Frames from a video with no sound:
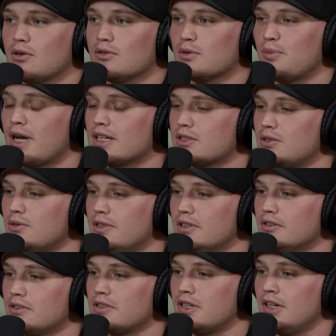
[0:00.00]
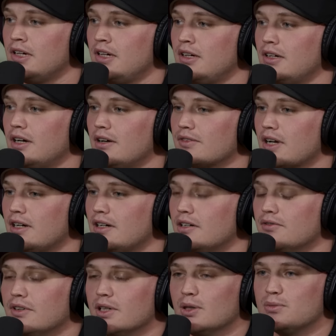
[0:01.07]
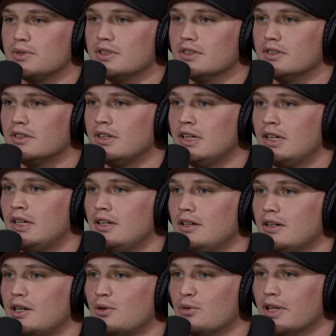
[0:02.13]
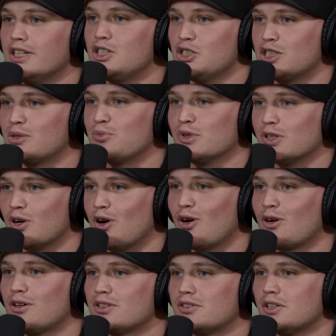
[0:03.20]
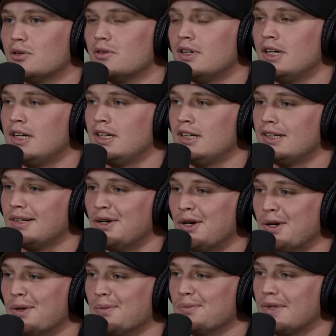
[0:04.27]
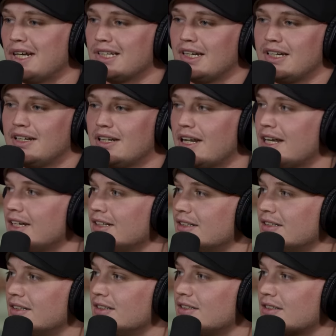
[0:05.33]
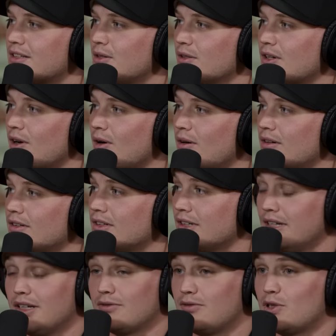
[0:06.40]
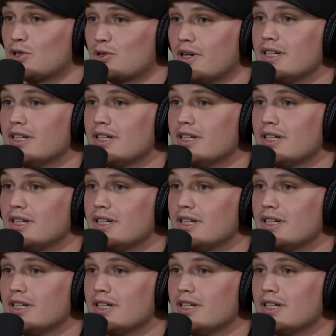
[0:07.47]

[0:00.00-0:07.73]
over the past 2 years, I've kind of developed a good relationship with the car. So, yeah, at the end of the day, it's still the car. And the first